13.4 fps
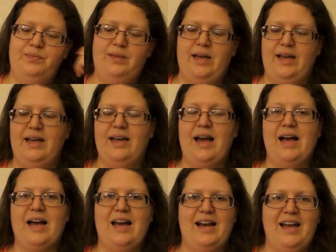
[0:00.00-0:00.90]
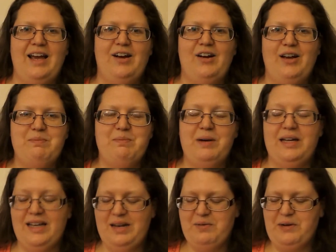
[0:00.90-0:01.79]
It got kind of hairy. But
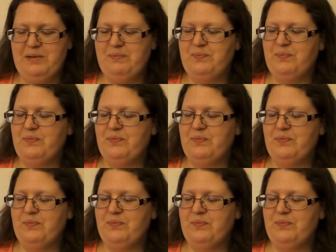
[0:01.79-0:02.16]
anyway,